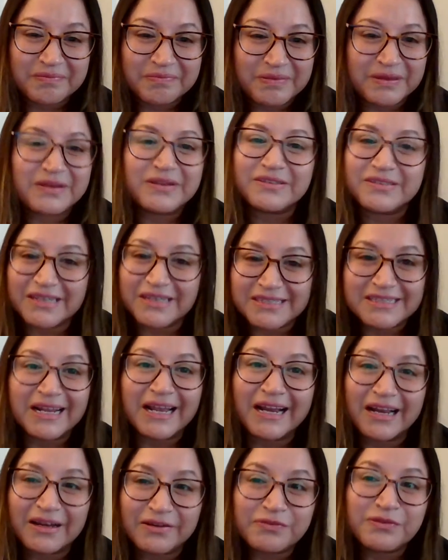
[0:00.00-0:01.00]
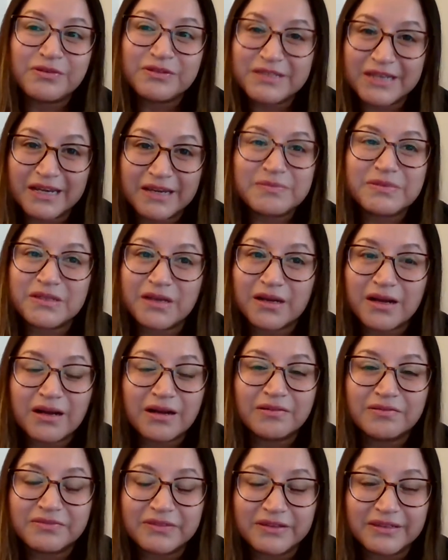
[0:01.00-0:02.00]
it's like a full time
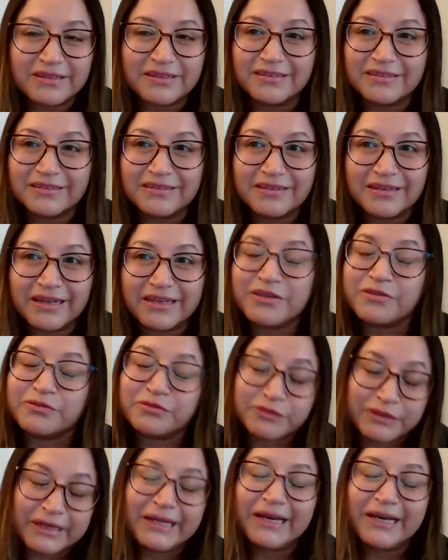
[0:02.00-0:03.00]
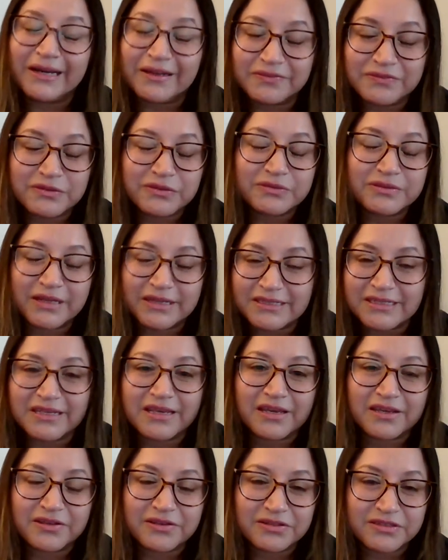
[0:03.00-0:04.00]
job, and like you really have to
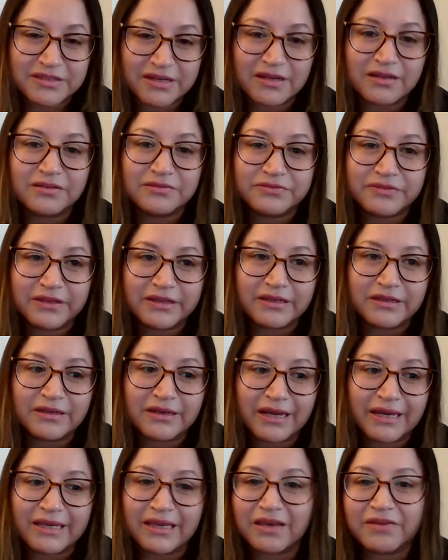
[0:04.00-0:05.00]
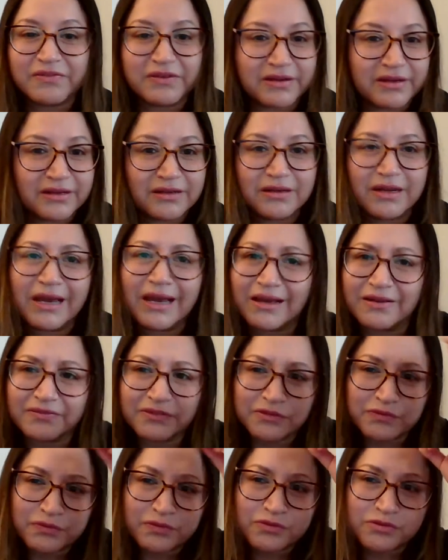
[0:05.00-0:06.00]
dedicate yourself. And I gave it in. I have
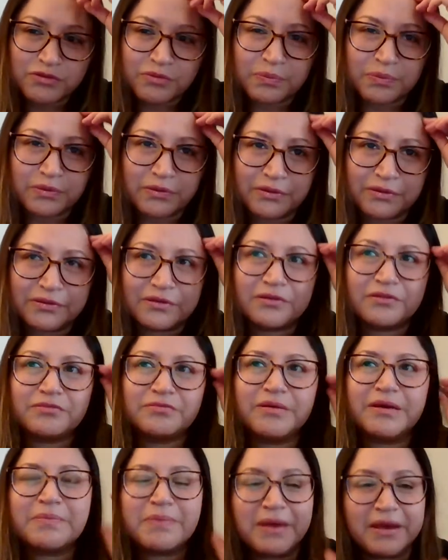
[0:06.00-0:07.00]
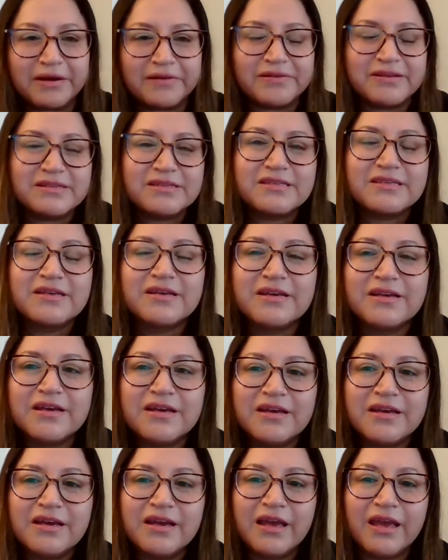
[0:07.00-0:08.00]
the full support of my parents,
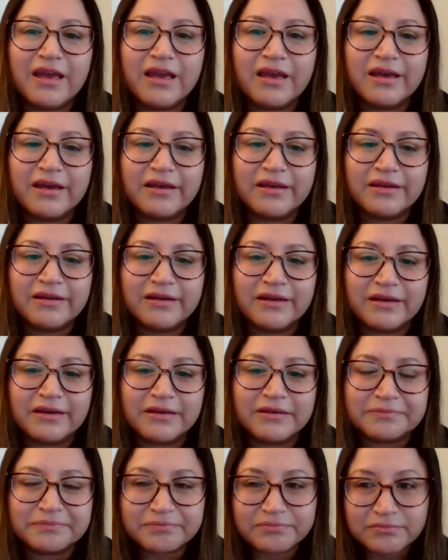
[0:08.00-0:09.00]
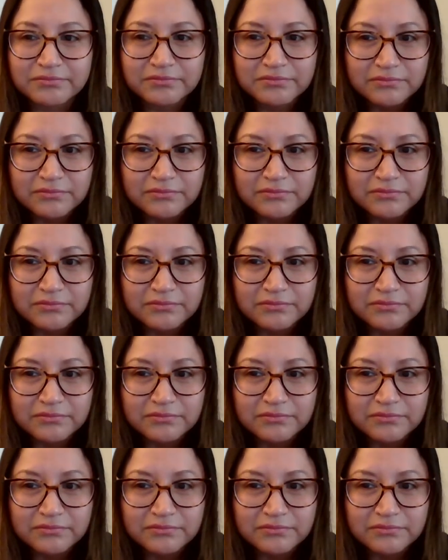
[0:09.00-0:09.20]
and